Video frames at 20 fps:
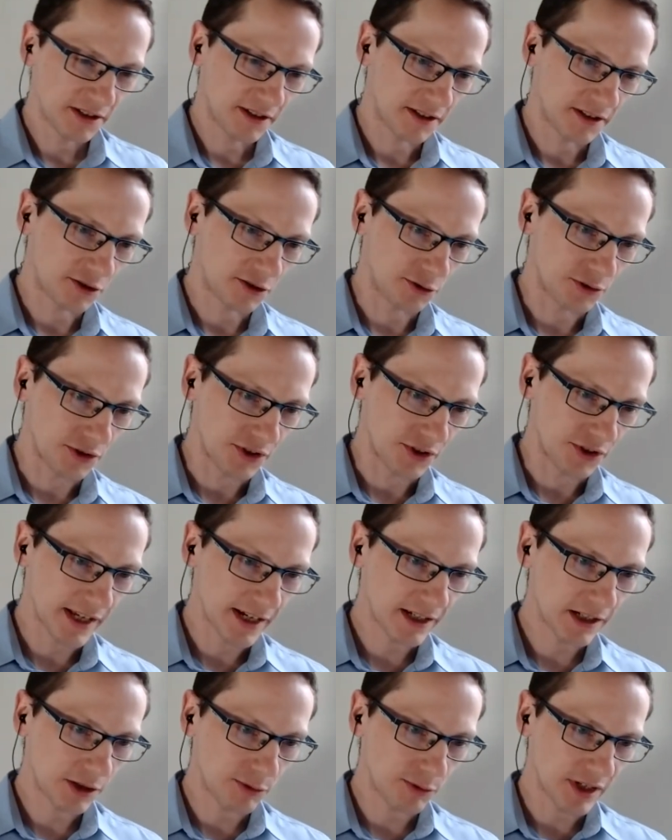Let's go to the
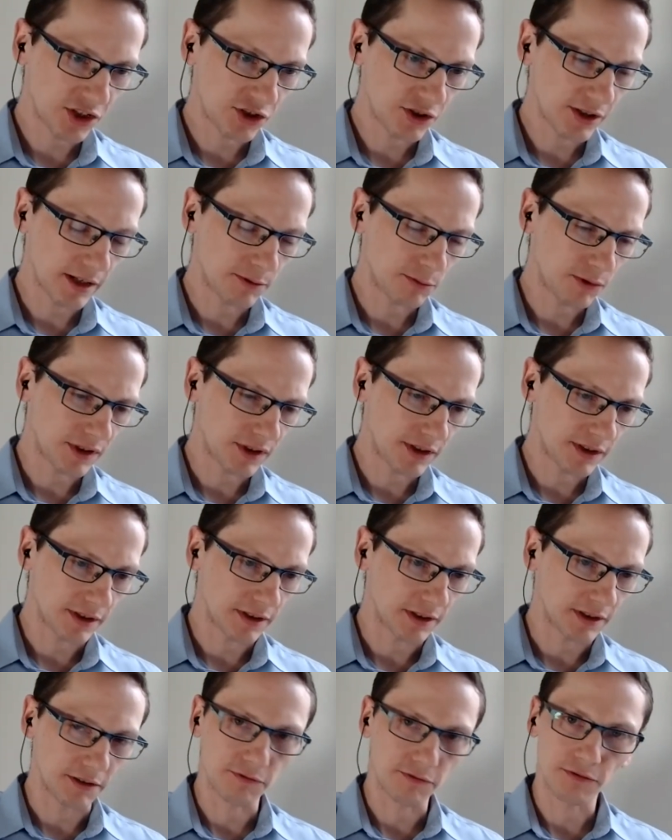second question. That was
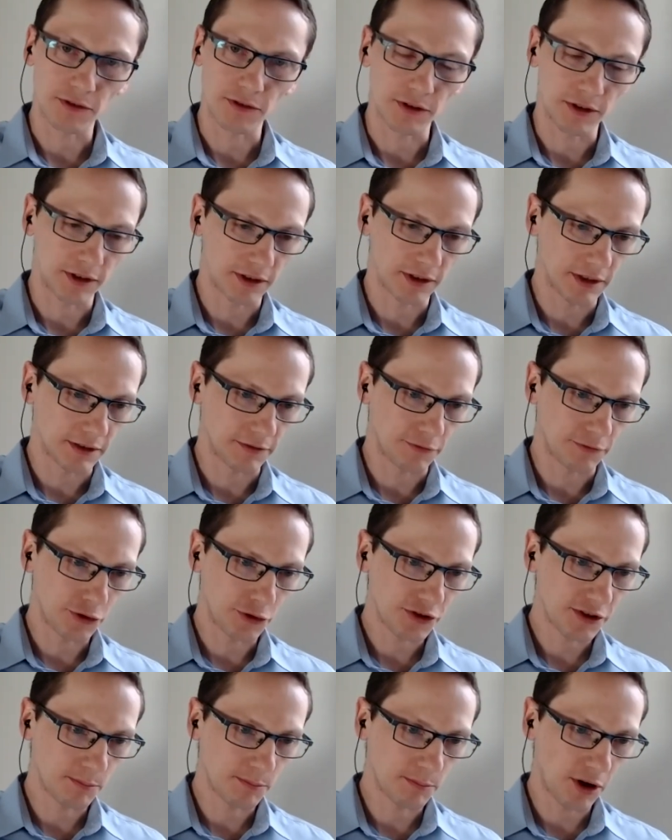uh, for the first